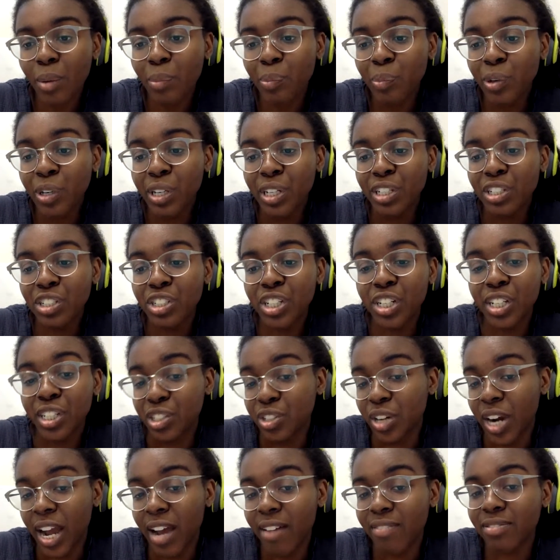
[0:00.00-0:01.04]
pretty shitty
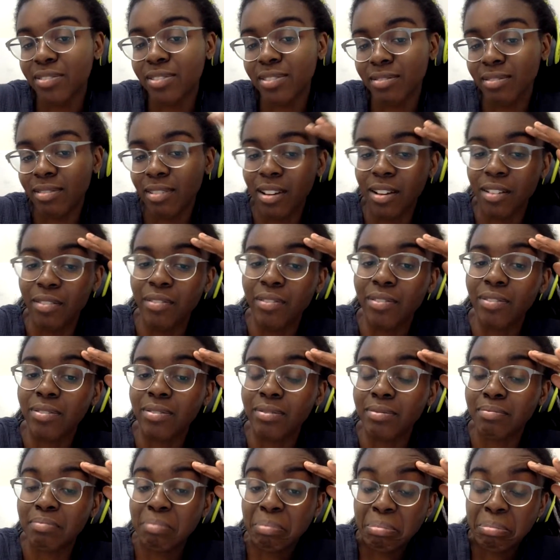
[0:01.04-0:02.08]
draft of
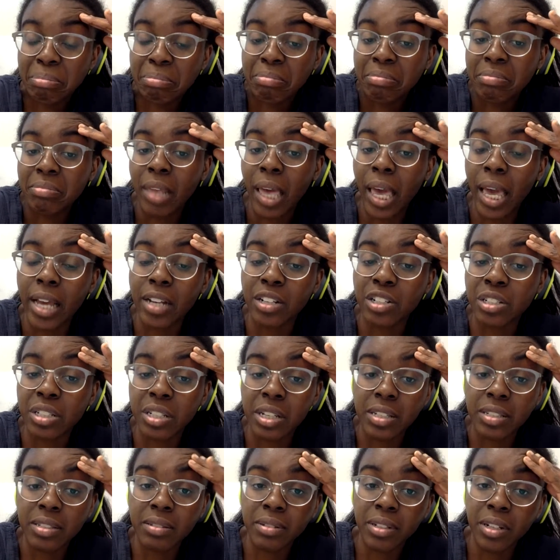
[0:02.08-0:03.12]
it, just
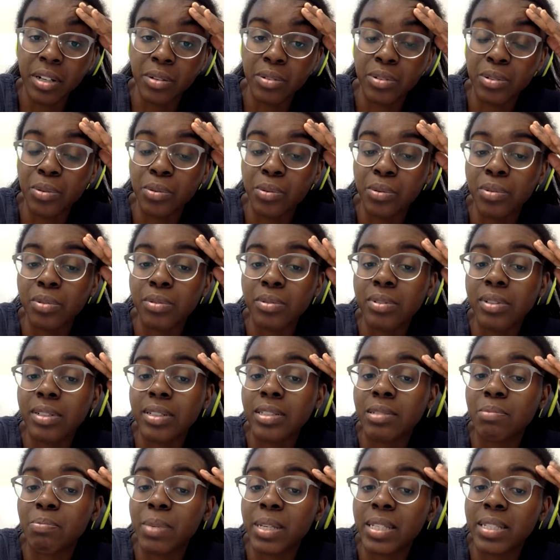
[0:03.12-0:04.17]
because school
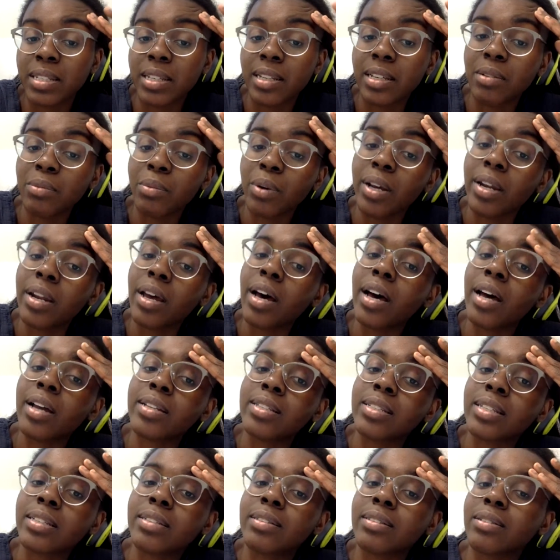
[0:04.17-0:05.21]
is busy and whatnot.
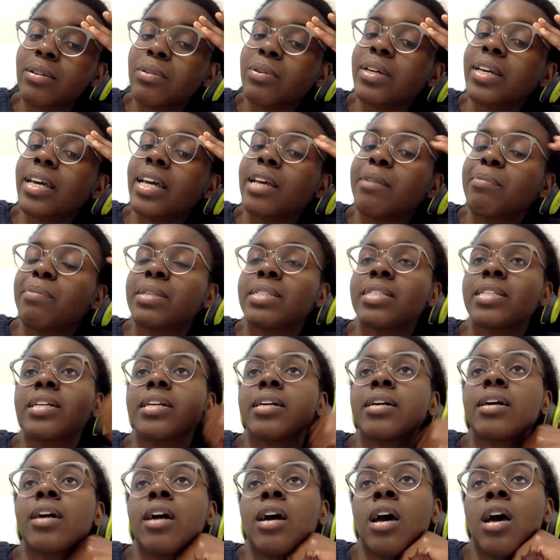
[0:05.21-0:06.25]
It's only getting
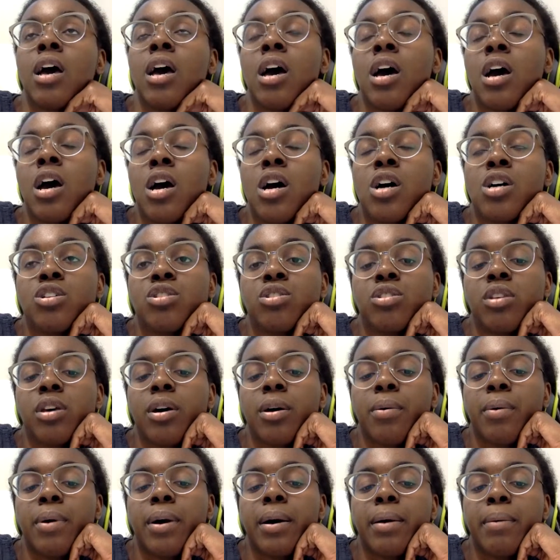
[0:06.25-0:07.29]
busier.
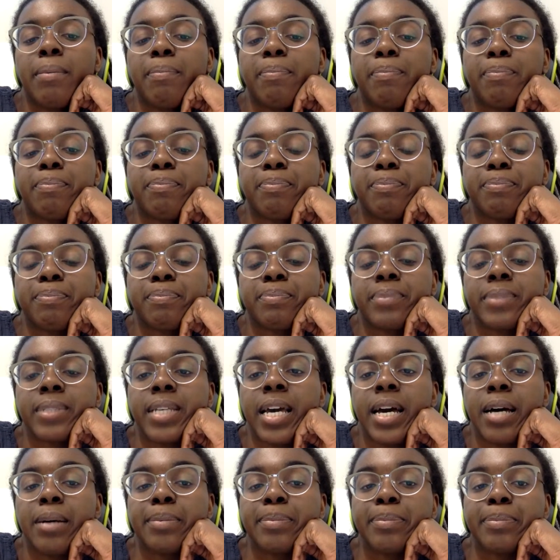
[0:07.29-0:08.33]
So
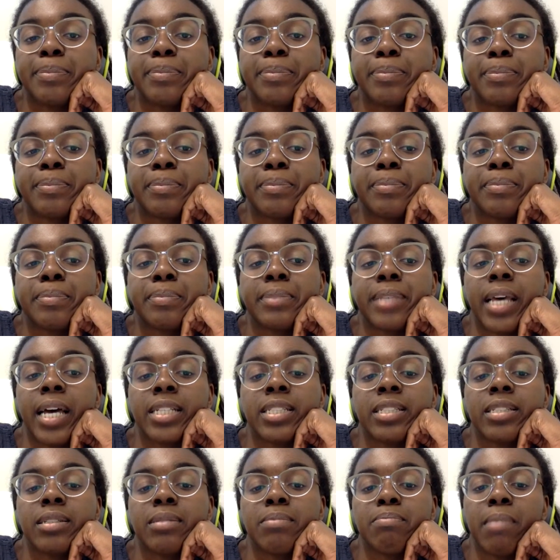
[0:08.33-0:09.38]
yeah,
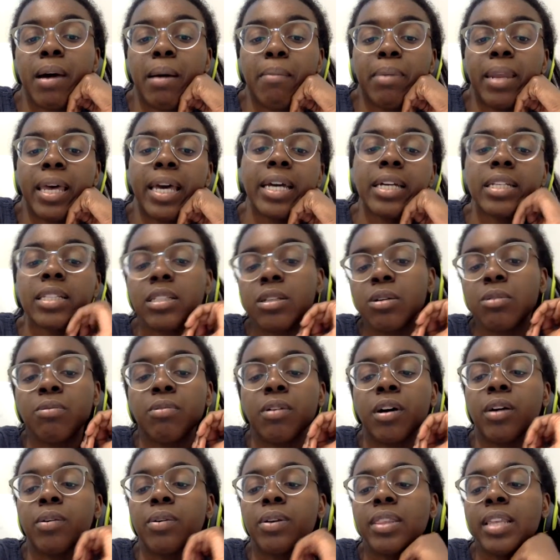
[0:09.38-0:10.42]
that's my plan so
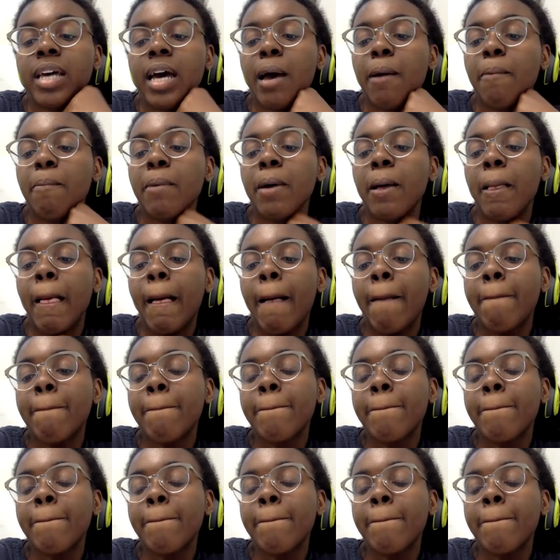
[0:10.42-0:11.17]
far with that. But